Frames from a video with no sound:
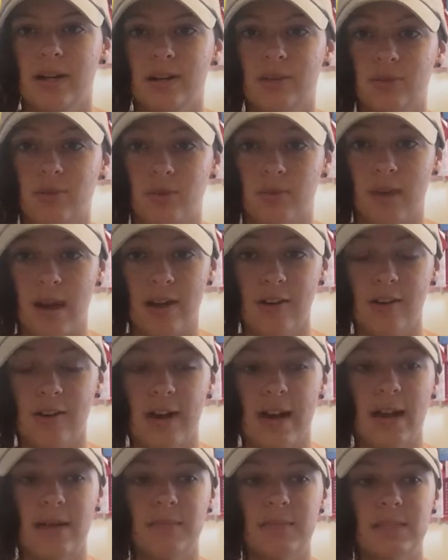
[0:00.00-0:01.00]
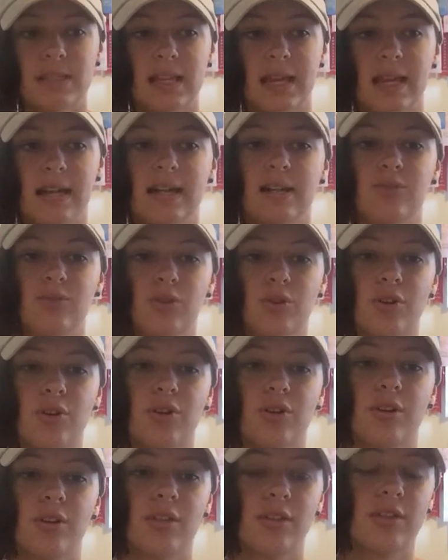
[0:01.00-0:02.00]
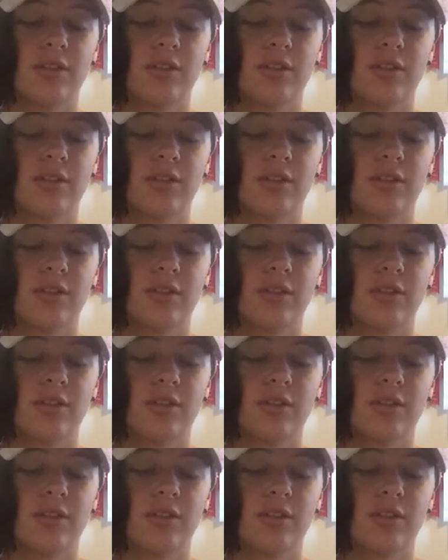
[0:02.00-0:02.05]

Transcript: ignore my cramps and ignore